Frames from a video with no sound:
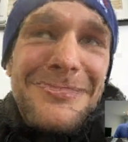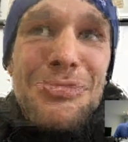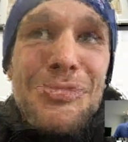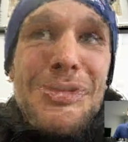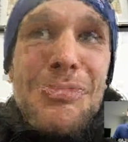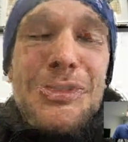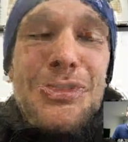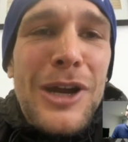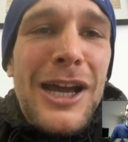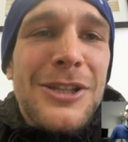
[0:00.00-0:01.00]
we will
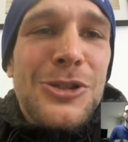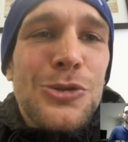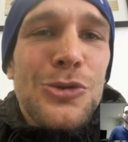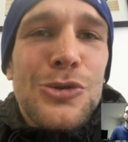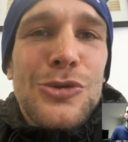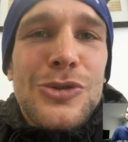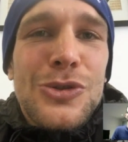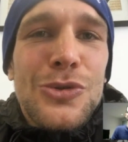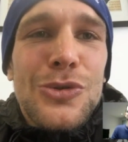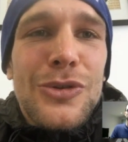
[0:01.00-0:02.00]
try to
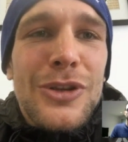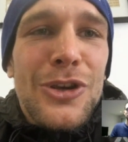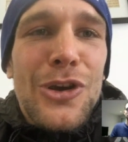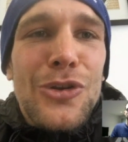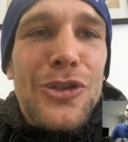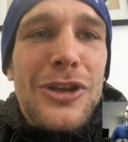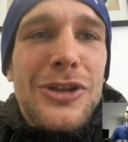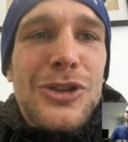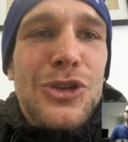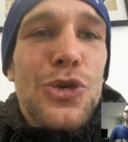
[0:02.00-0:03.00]
you know,
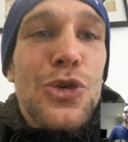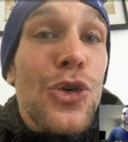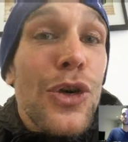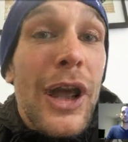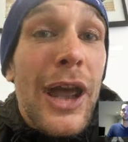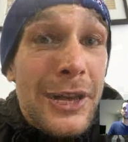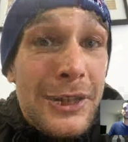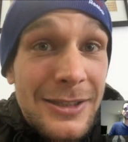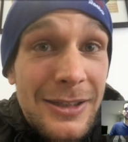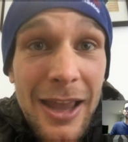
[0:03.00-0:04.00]
not do
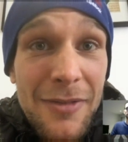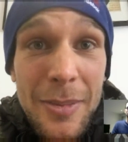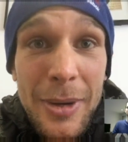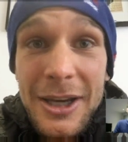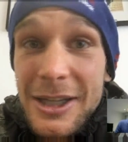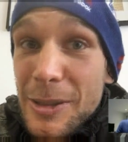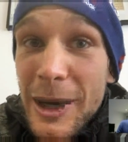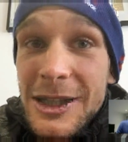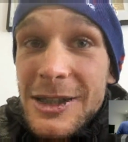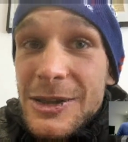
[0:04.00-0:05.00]
as everybody
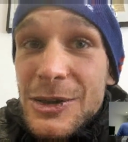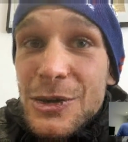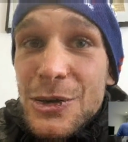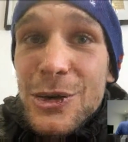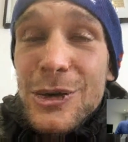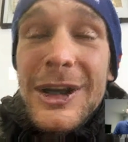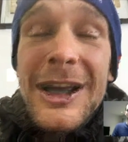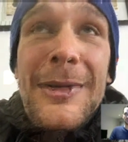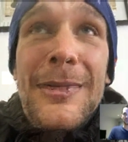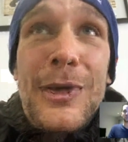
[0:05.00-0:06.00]
expects us to do.
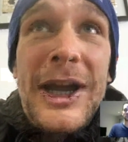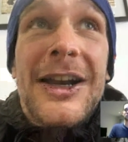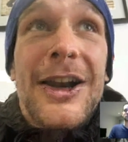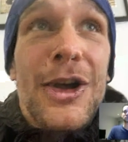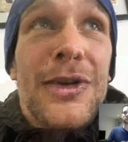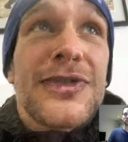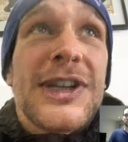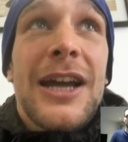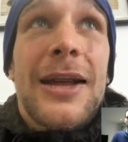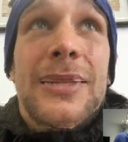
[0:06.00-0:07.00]
We had a lot of
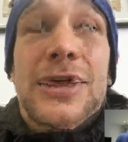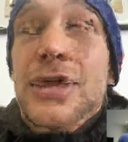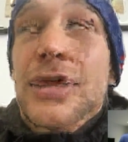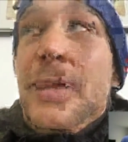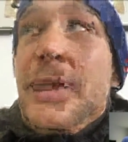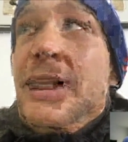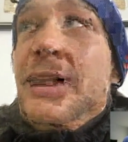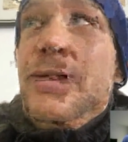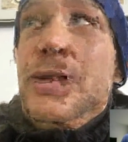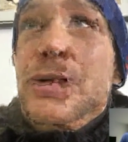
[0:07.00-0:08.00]
time too. I mean,
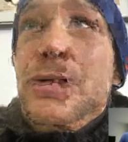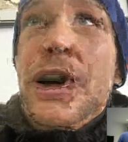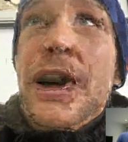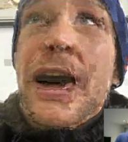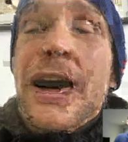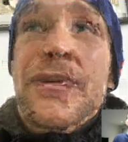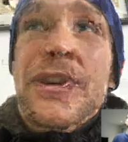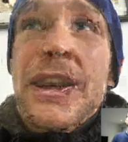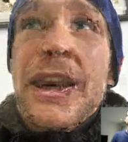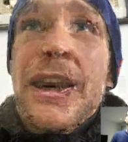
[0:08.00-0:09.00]
it was a 1.5
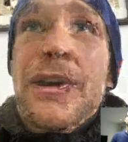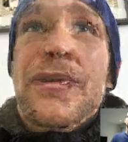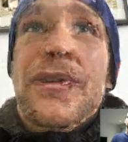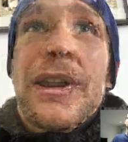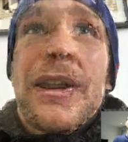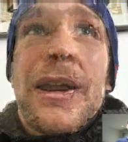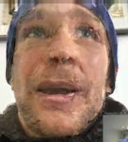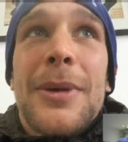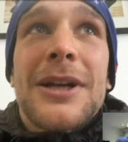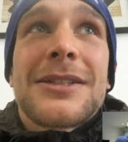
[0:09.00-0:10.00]
year layoff,
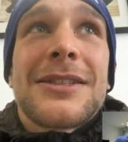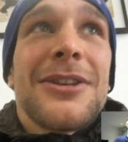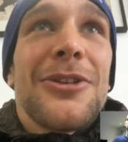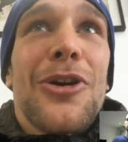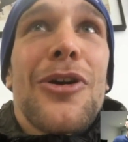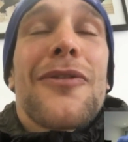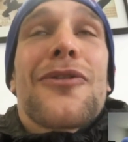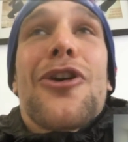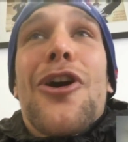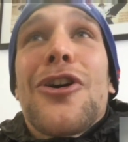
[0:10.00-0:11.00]
but you know, of
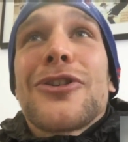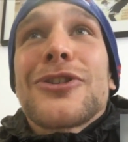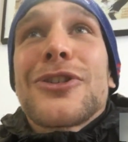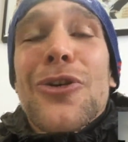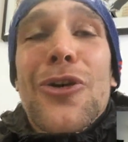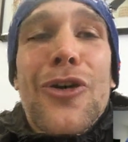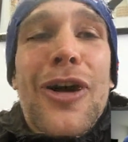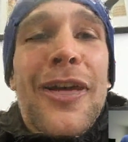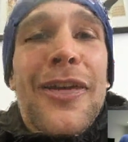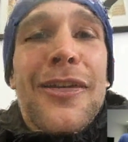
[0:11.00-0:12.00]
course, you know,
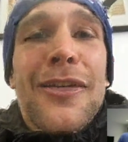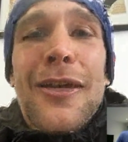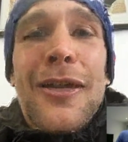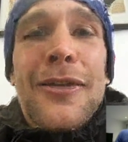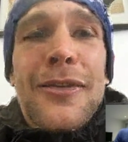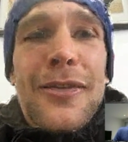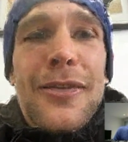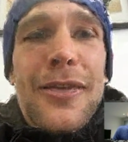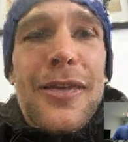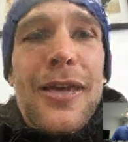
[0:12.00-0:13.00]
I
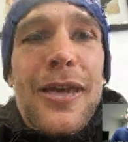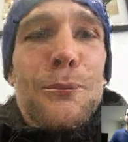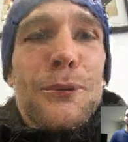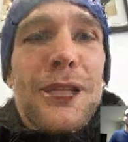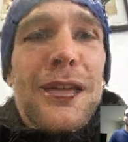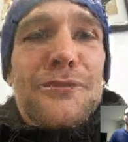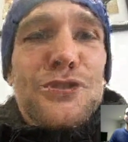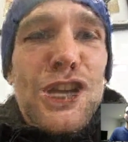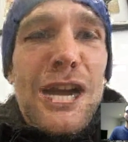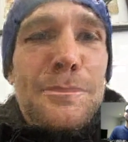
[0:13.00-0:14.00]
will have
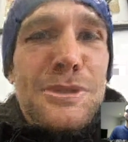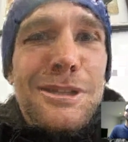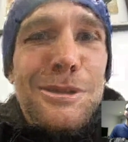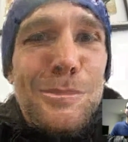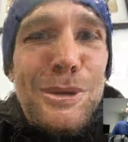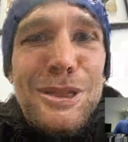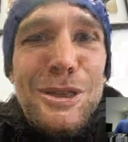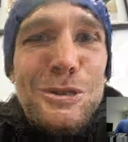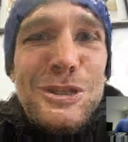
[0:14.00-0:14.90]
sharpened a little bit those